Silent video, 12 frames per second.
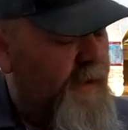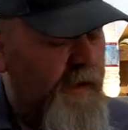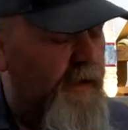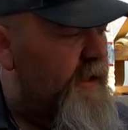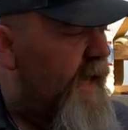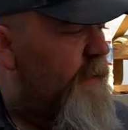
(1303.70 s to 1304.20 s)

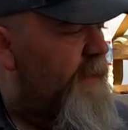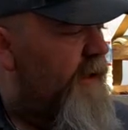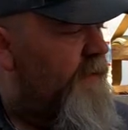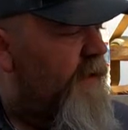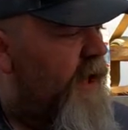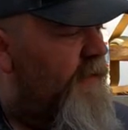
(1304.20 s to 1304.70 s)
It's going to take a
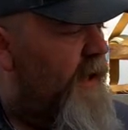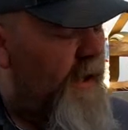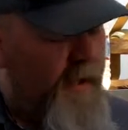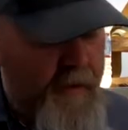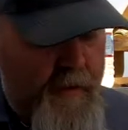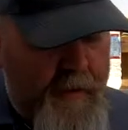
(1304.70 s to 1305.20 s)
minute for all
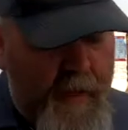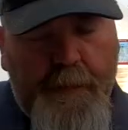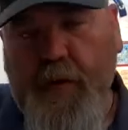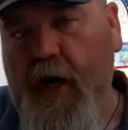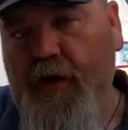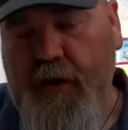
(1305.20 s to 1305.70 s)
that
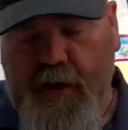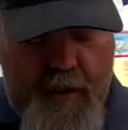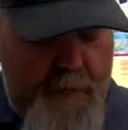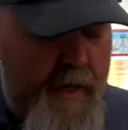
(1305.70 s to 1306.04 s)
pressure to